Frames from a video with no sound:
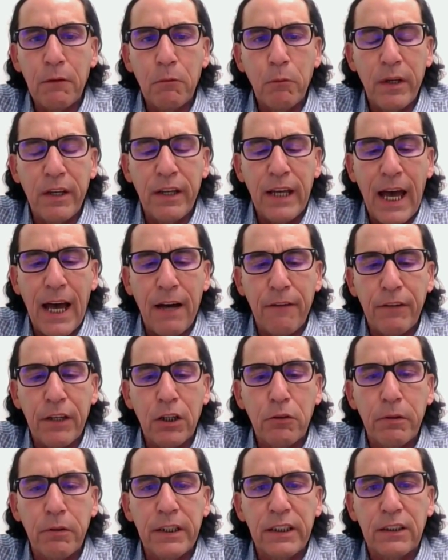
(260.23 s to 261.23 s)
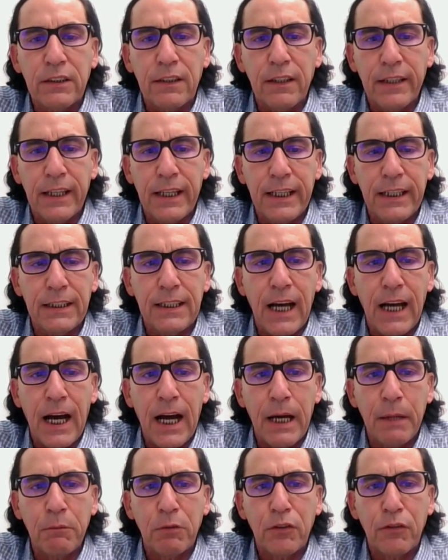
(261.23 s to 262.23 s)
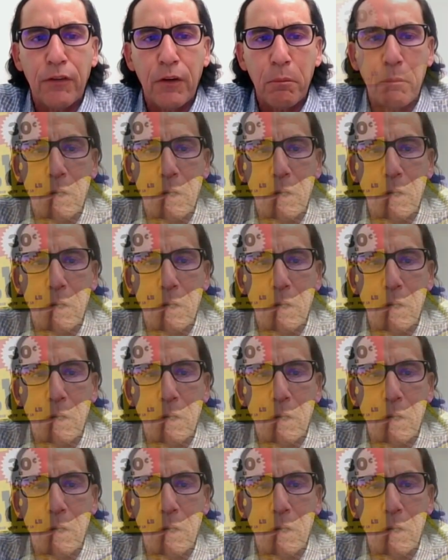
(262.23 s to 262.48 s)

we have increased lead times for